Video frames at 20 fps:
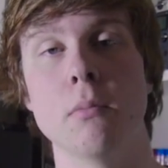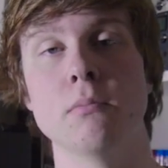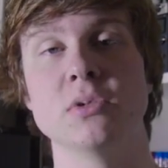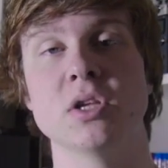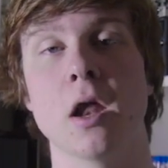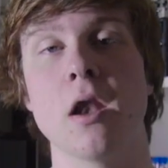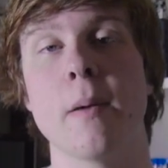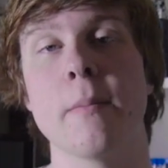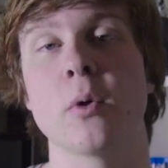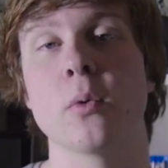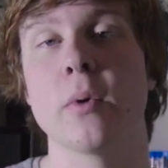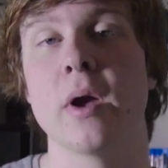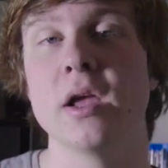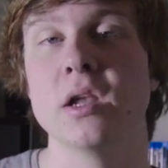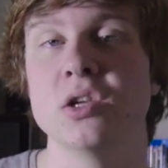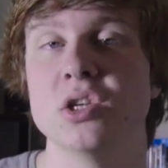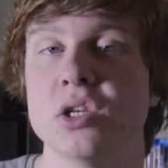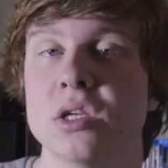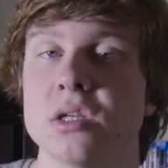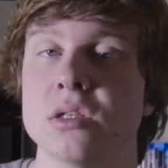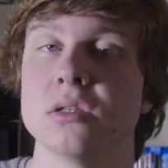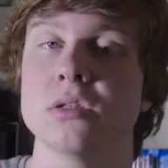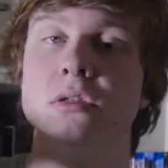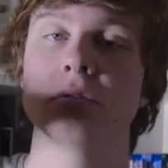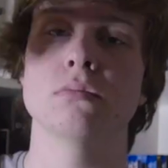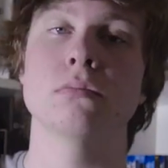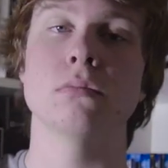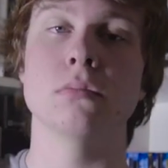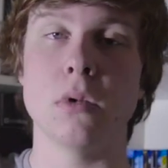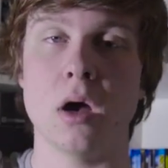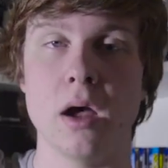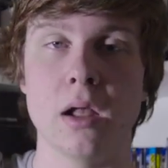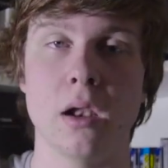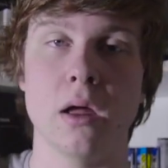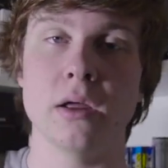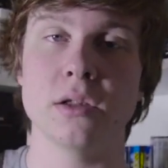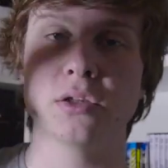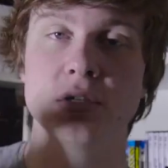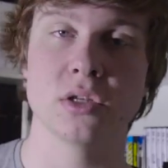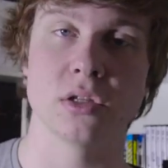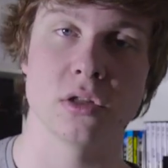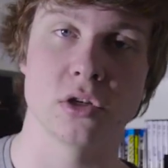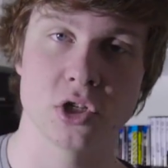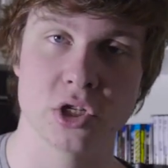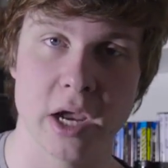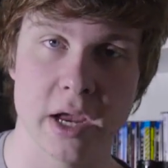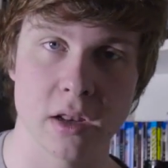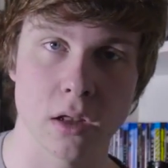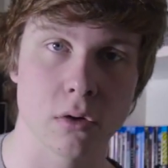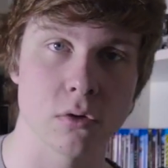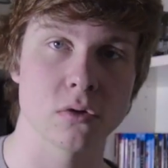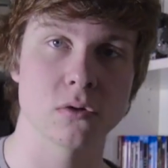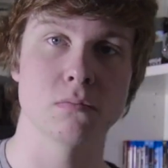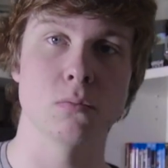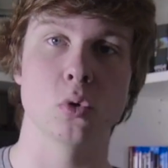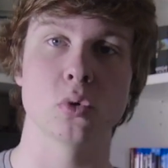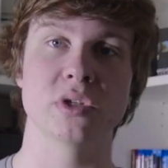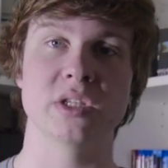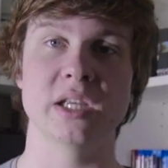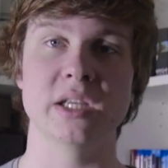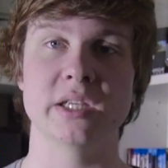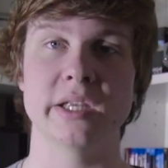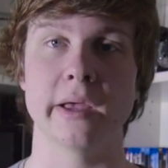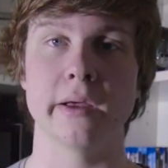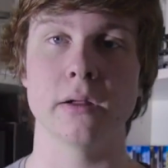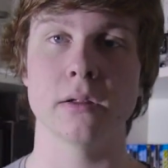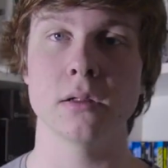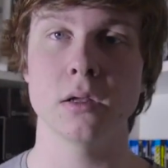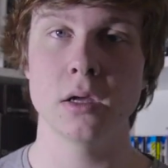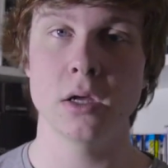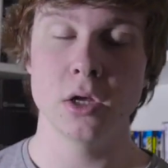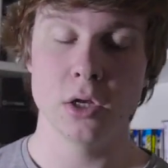Dynamic range is highlights and the shadows, more detail.